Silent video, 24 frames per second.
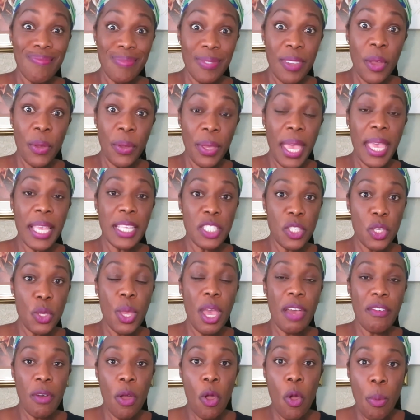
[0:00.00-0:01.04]
Okay, so
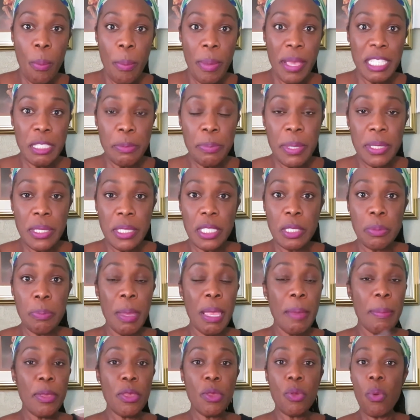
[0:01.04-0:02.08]
you have a home-based business.
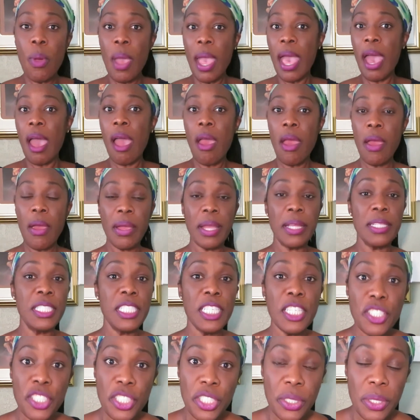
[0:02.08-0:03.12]
Maybe you are a
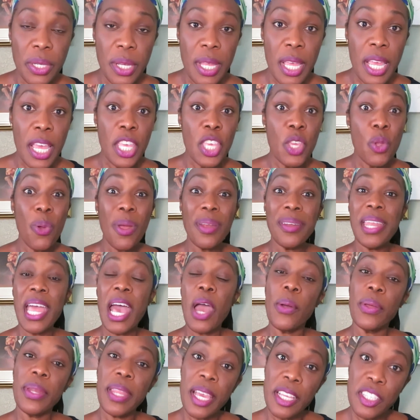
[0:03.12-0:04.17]
teacher. You are
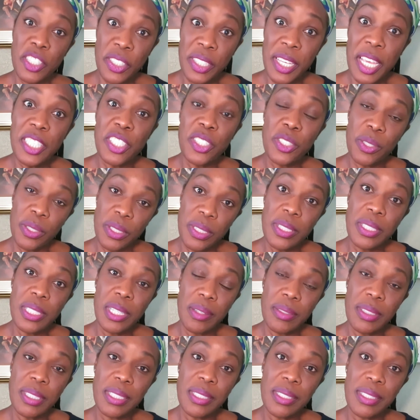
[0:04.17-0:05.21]
now an educational
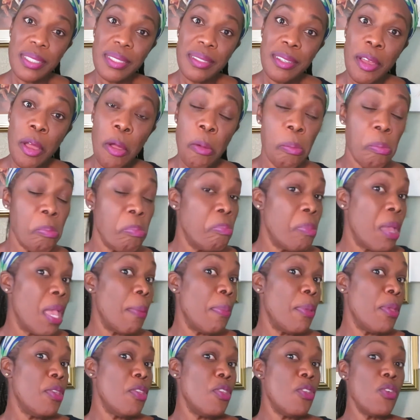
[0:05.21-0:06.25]
consultant.
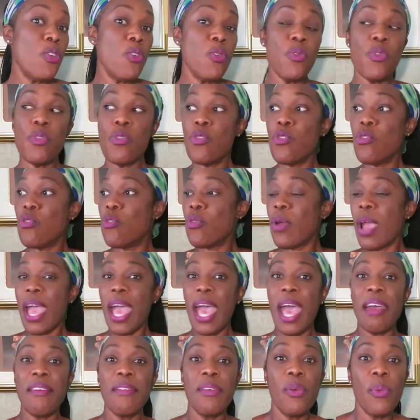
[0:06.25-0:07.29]
Maybe you
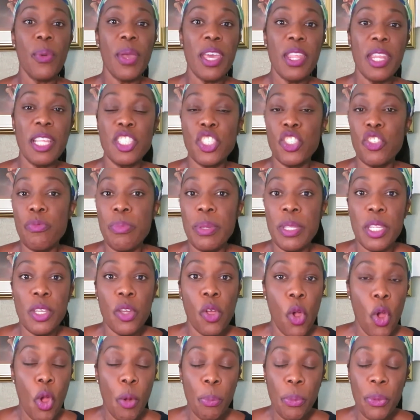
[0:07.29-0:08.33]
have a way that you've been in
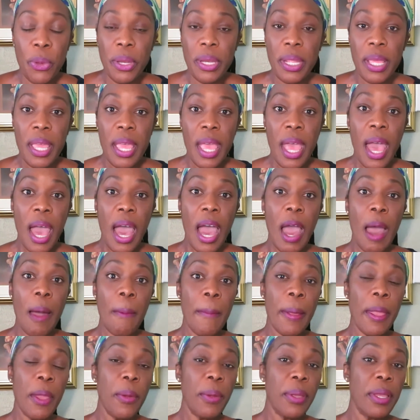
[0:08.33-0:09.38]
corporate
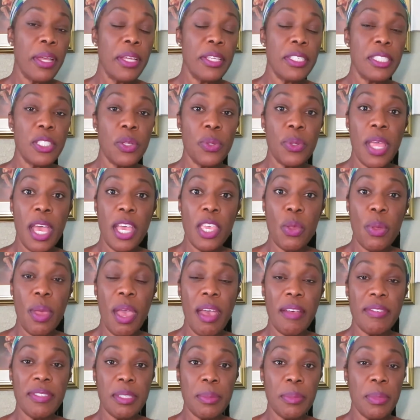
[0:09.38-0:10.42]
America, so now you
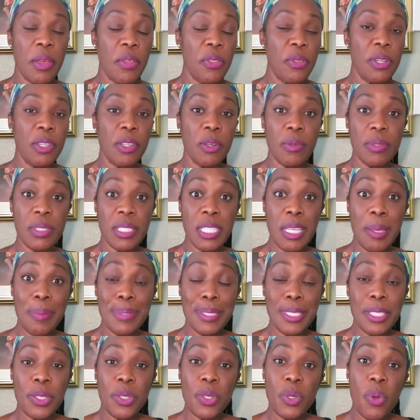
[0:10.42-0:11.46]
have some other little
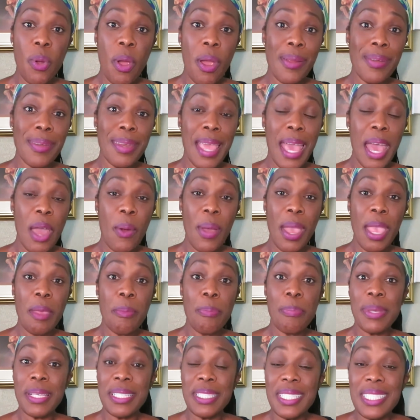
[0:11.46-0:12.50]
tips. You are now a
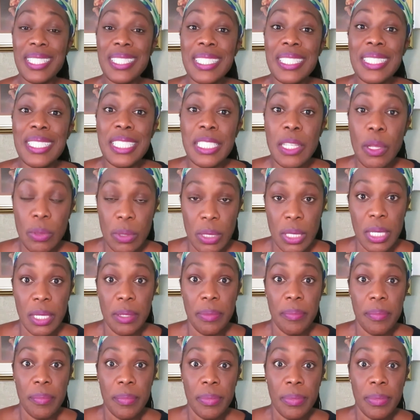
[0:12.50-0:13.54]
business
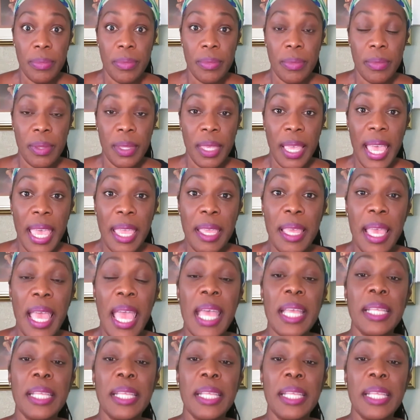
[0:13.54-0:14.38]
consultant. Okay,